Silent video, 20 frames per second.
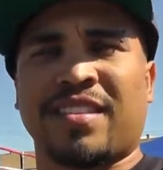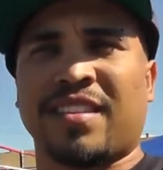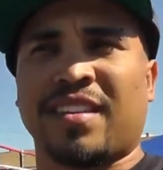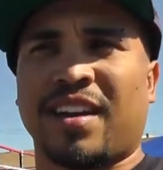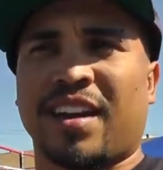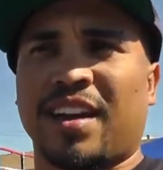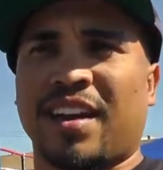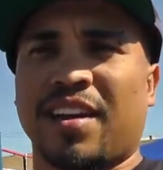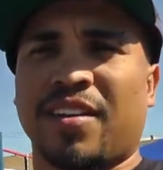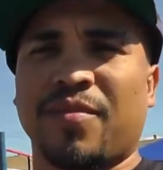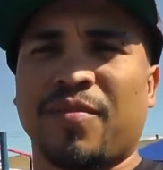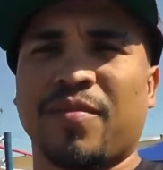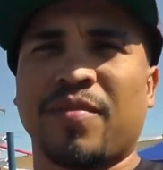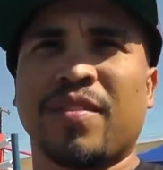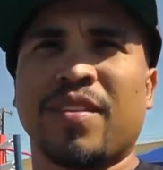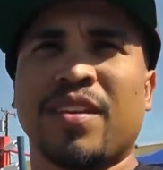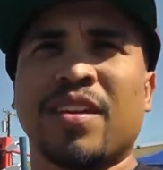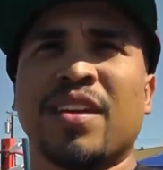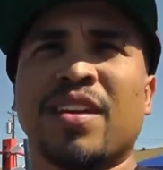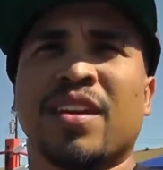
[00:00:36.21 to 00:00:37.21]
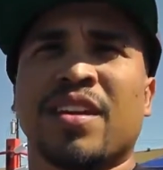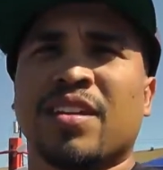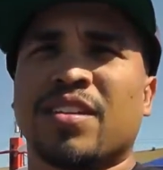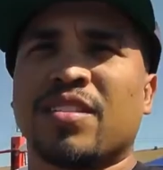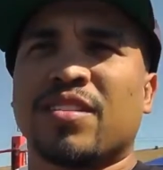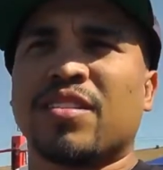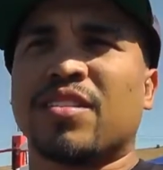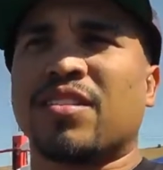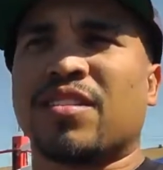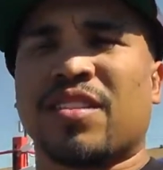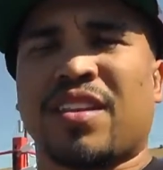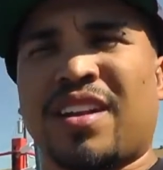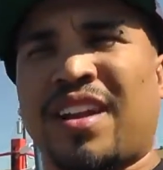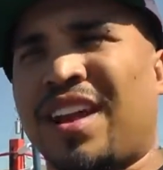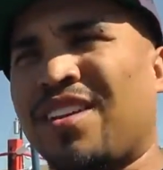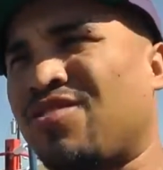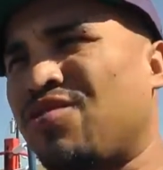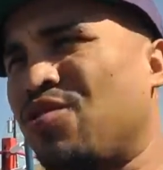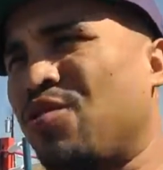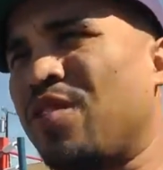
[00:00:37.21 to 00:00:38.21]
So he's uh, on the uh, news, shootings and stuff.
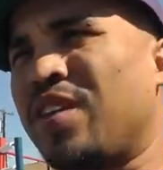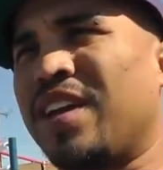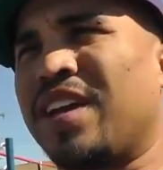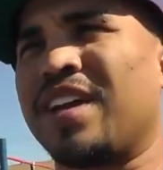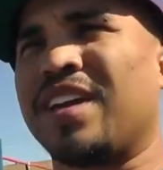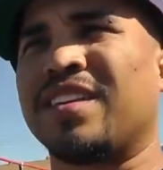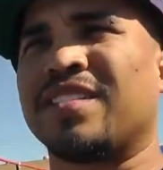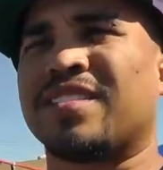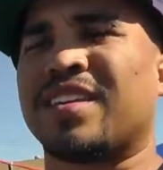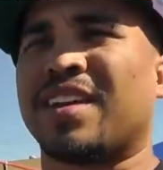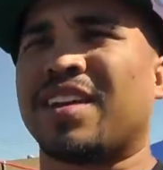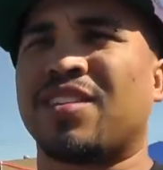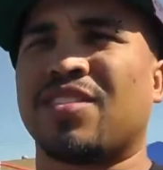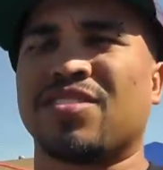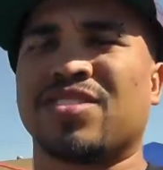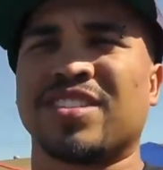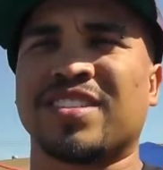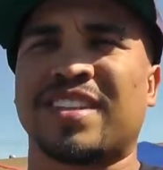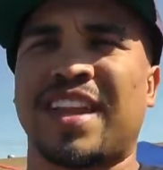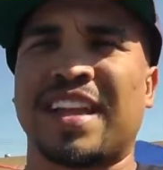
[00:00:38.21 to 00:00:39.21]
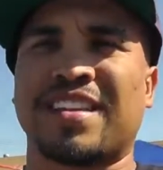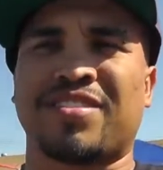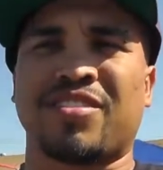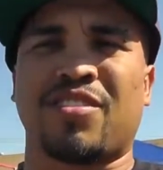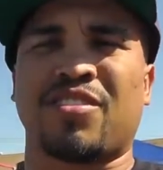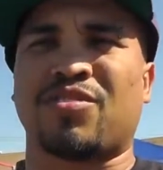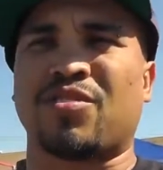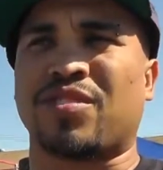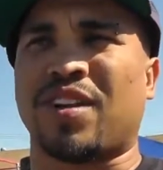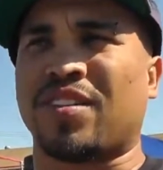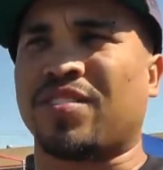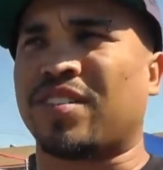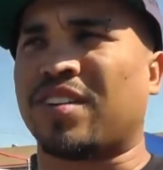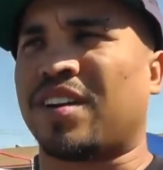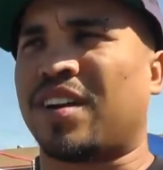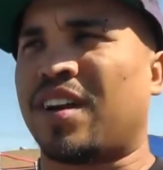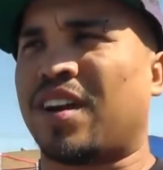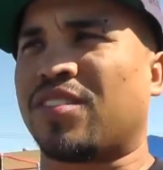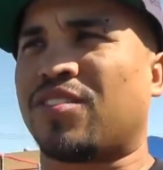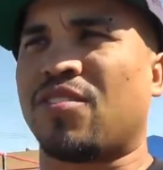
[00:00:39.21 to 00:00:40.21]
A shootings, and you know, just last year in
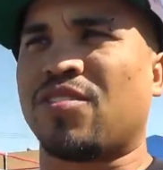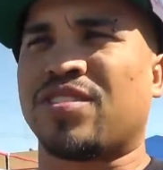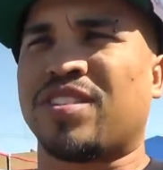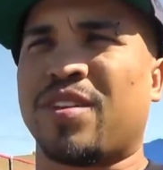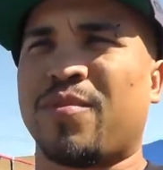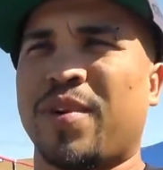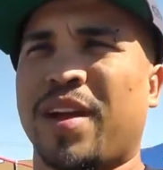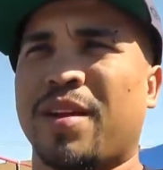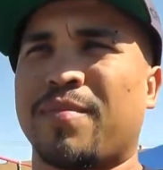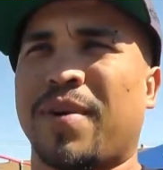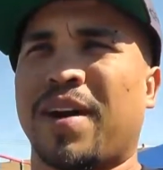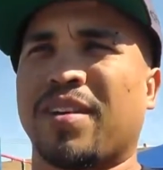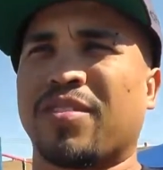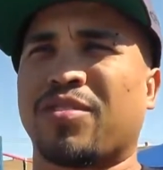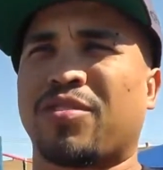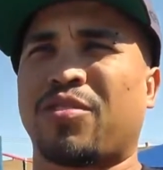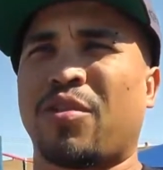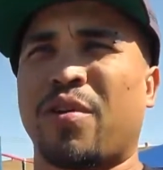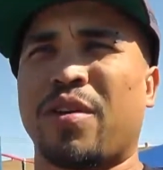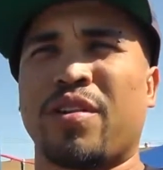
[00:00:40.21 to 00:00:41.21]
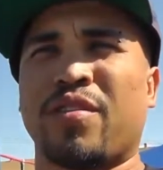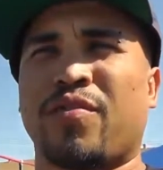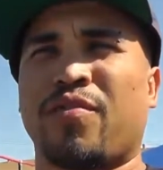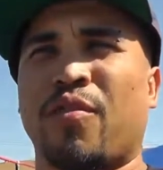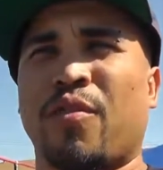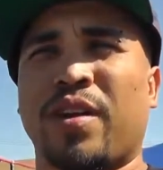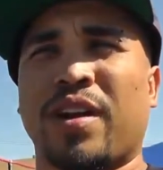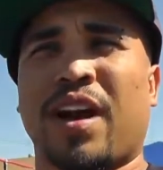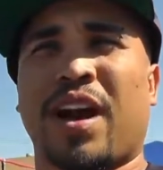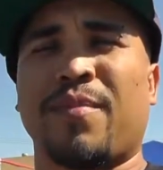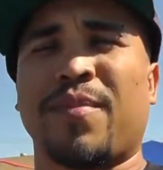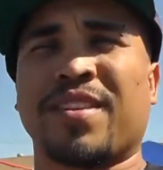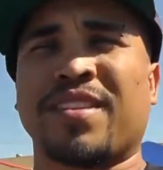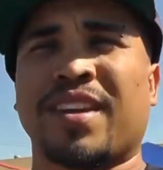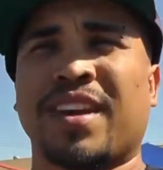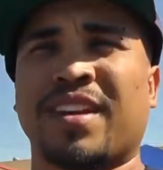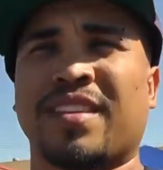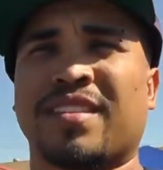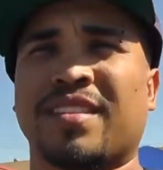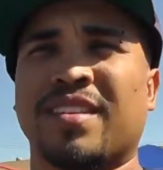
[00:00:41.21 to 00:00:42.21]
2013, we had about 30 or 40
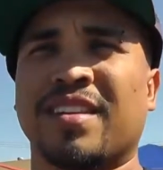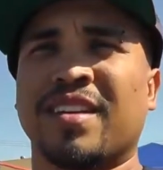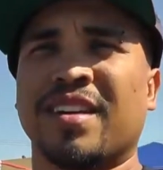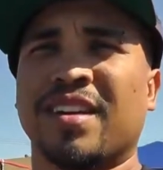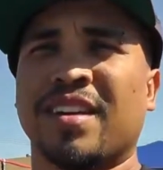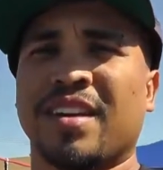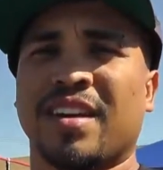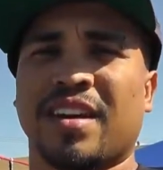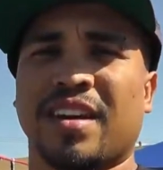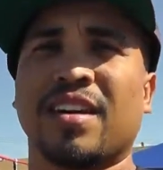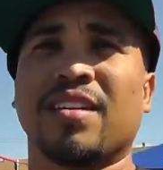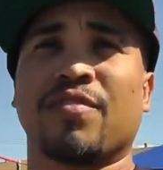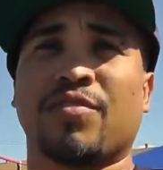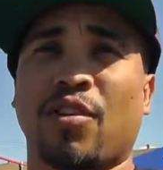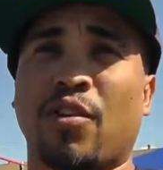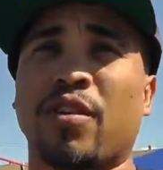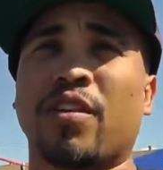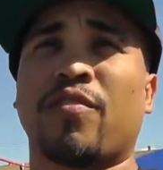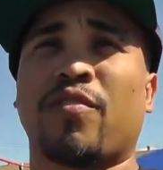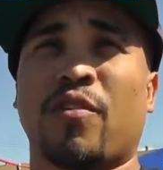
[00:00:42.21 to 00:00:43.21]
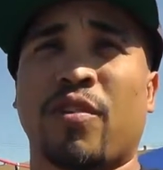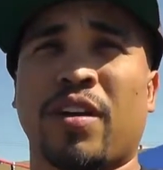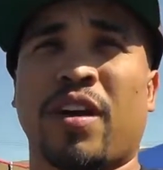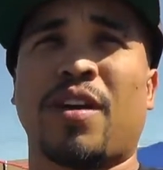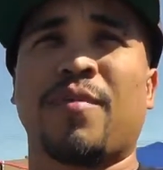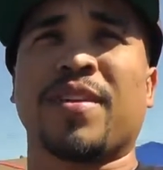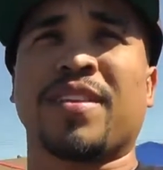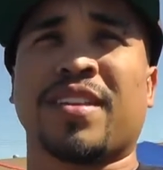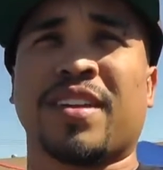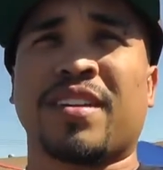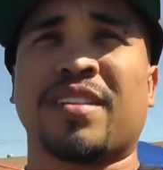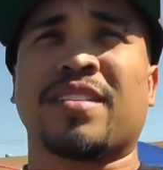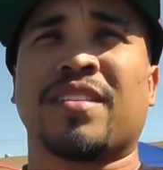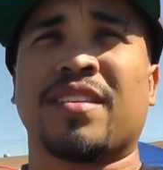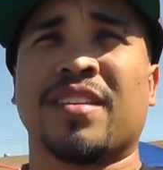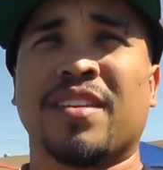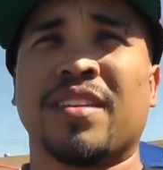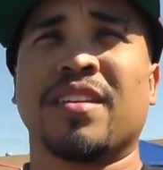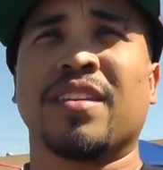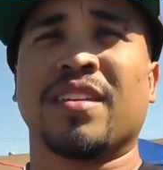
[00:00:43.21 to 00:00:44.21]
homicides. How many? 30 or 40 homicides.
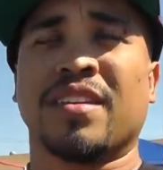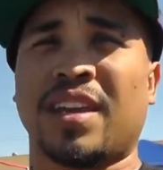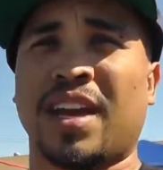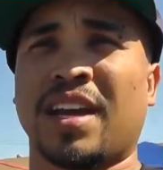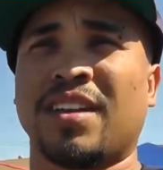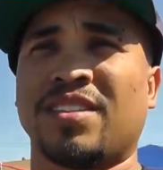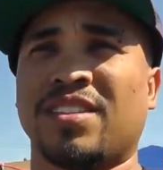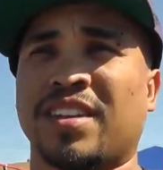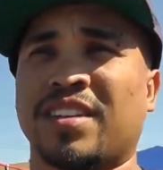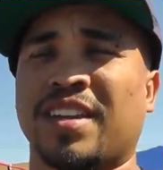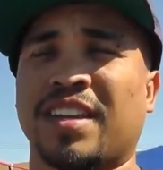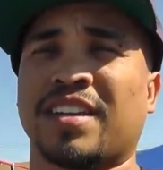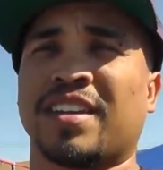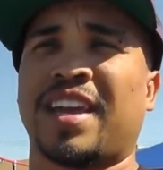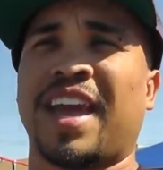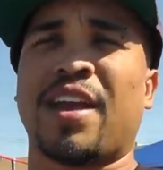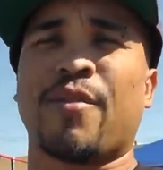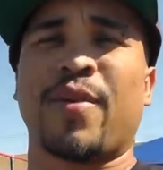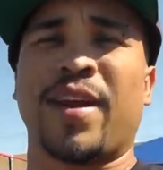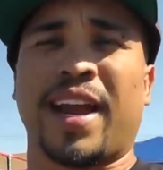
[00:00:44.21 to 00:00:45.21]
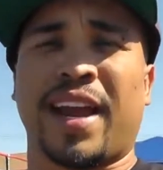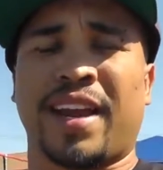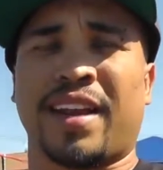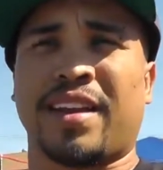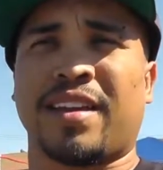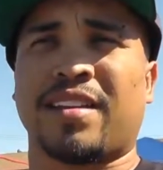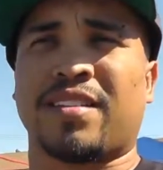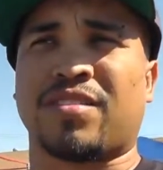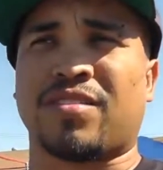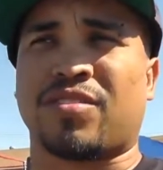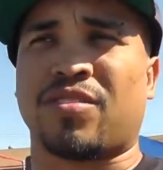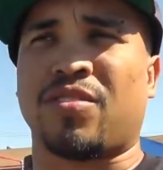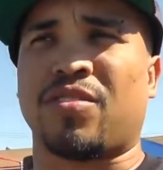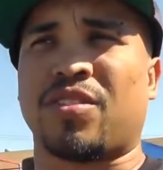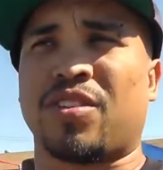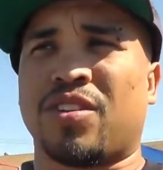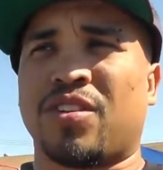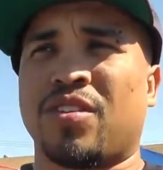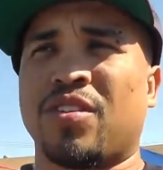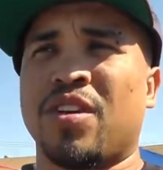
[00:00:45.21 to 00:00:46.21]
Really? Yeah, Seven. and then gang related. So
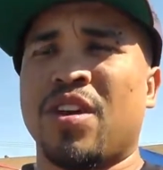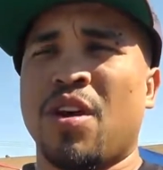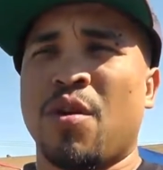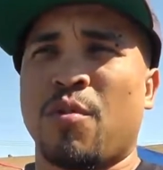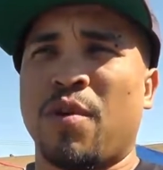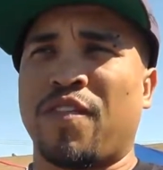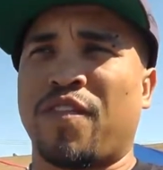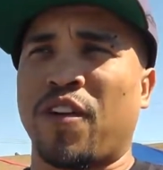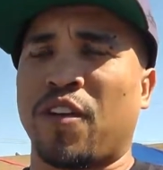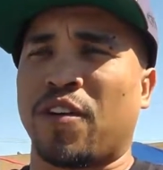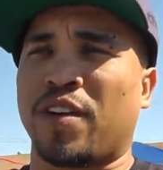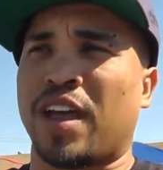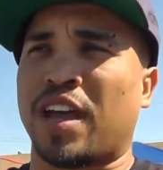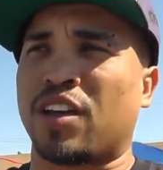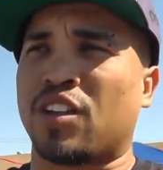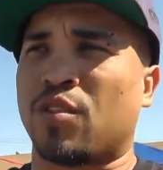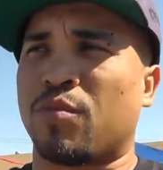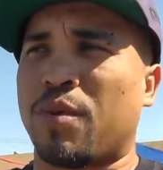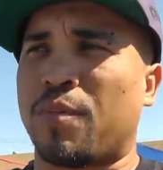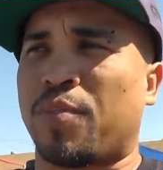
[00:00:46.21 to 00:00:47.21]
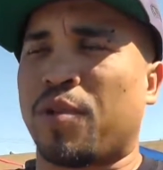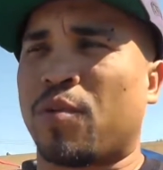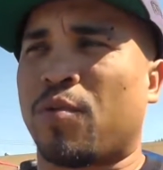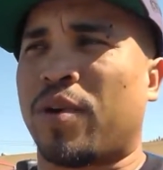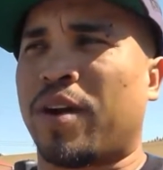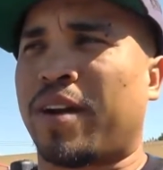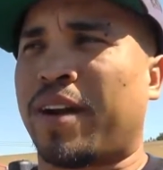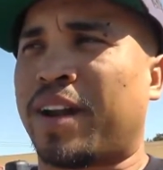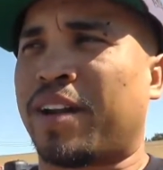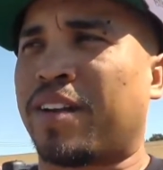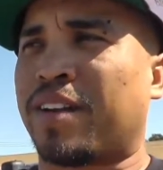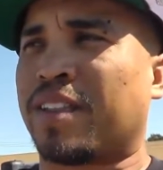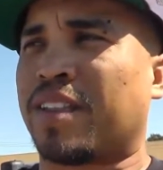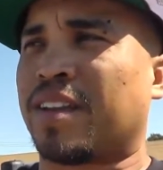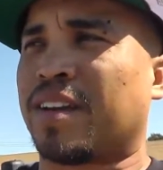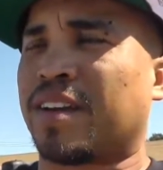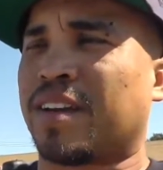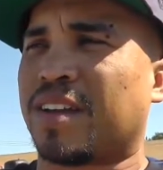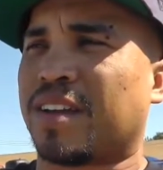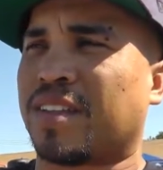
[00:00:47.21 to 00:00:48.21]
you know, we figured that you know we put one right here in
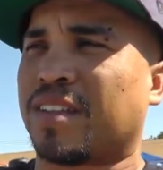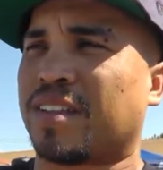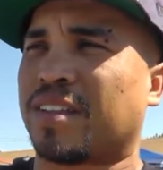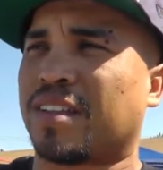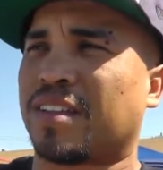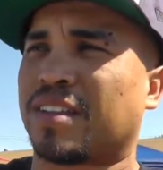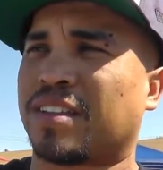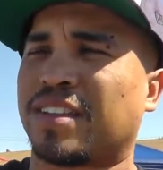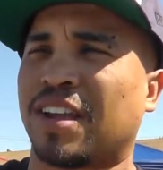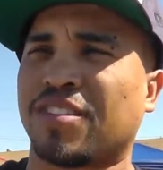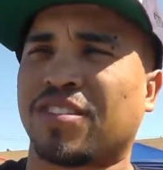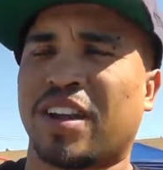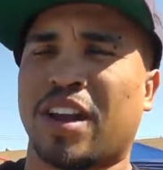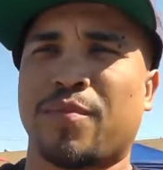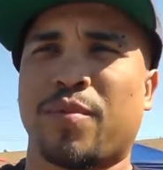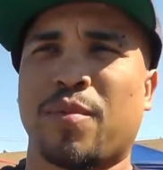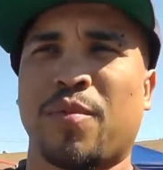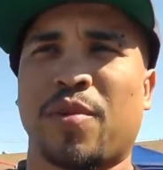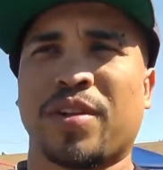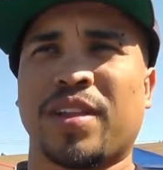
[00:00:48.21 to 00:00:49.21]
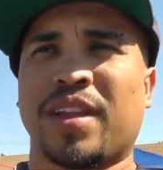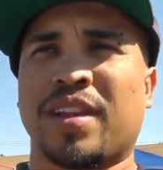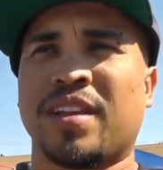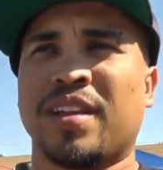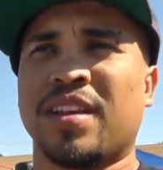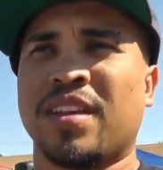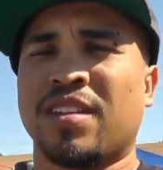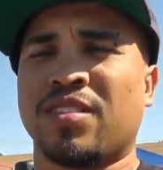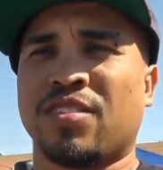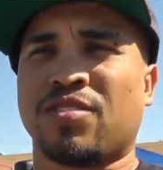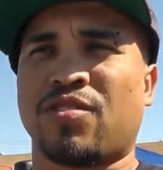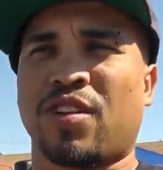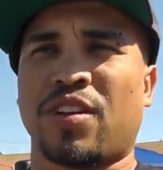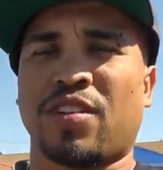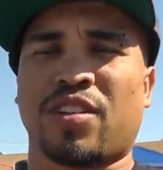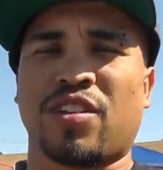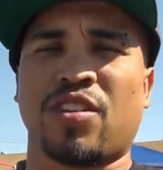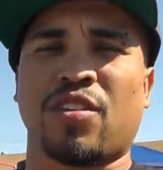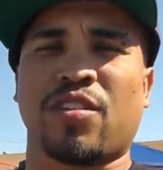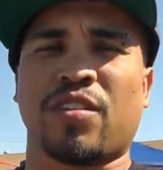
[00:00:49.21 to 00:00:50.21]
the, in the south side of Pomona to try
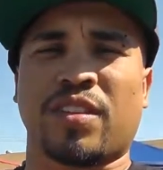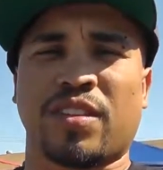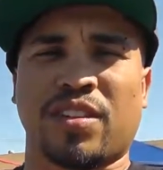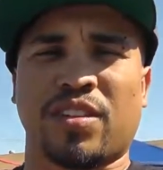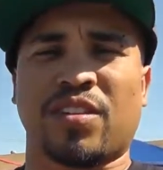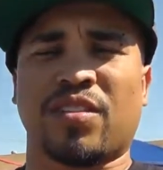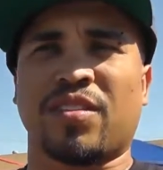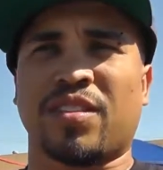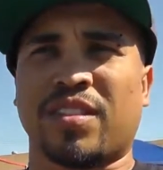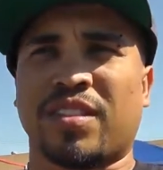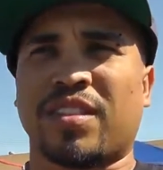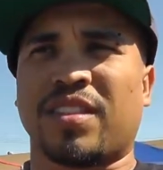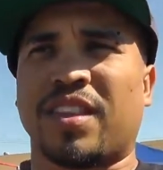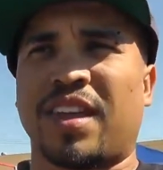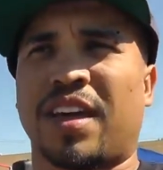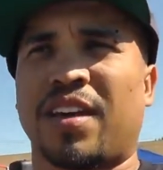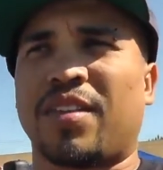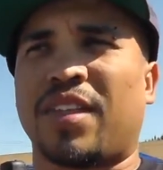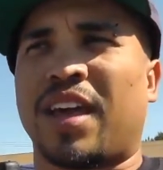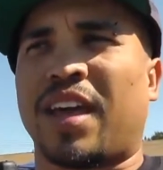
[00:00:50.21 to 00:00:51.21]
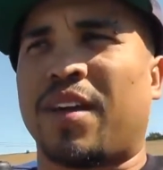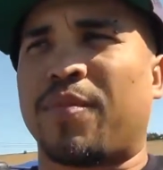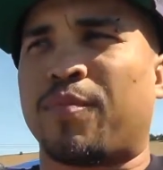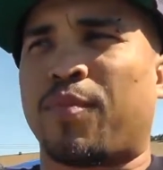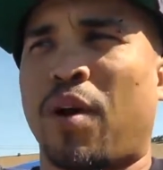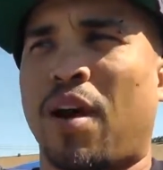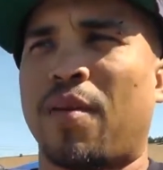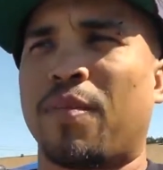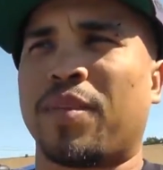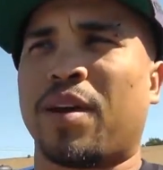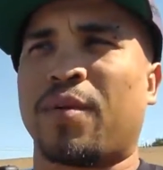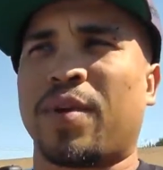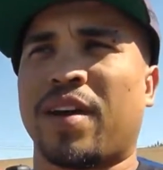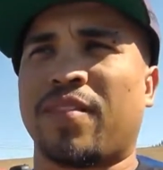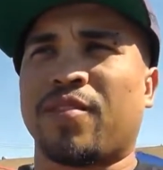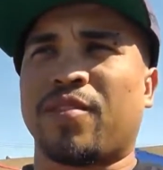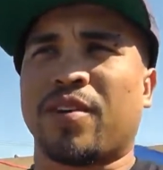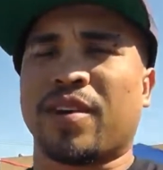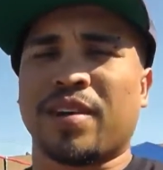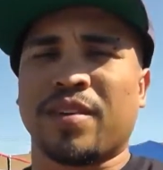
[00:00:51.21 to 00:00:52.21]
to cure you know that that problem that we
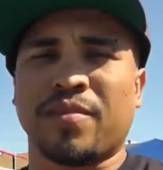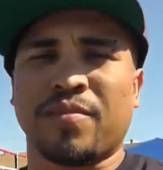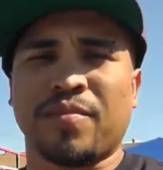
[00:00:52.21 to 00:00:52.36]
have going.